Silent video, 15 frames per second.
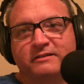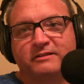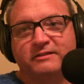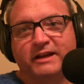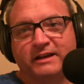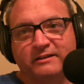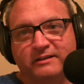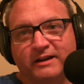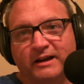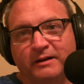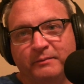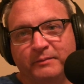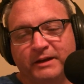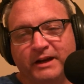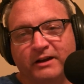second
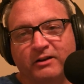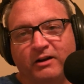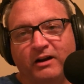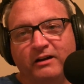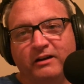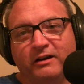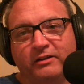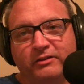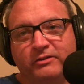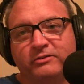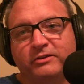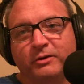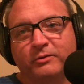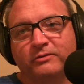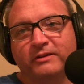time, and I caught other
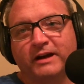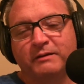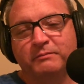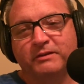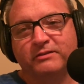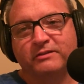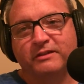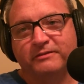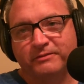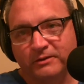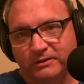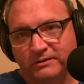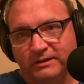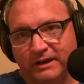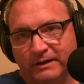jokes that I'd missed the
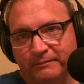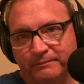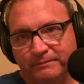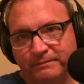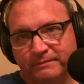first time.